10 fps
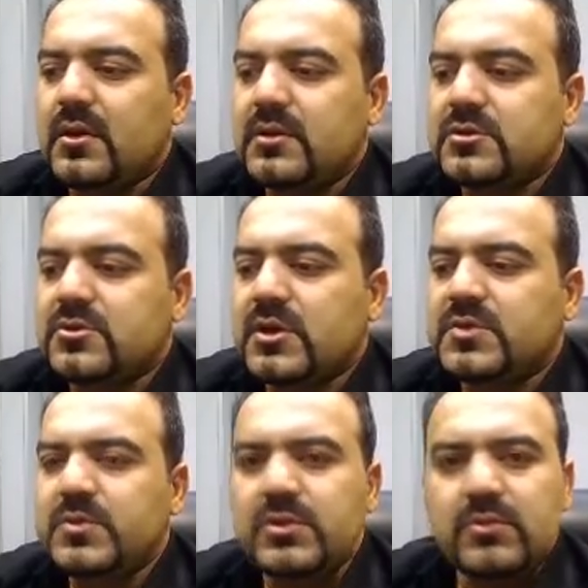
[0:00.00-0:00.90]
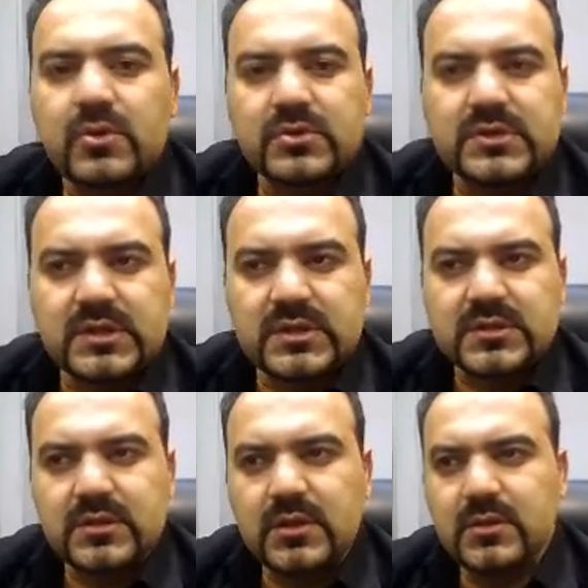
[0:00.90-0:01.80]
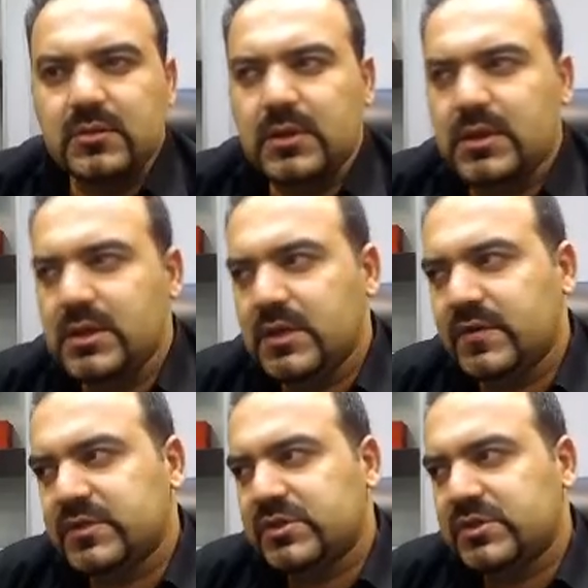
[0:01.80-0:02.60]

strikes me the most is he gives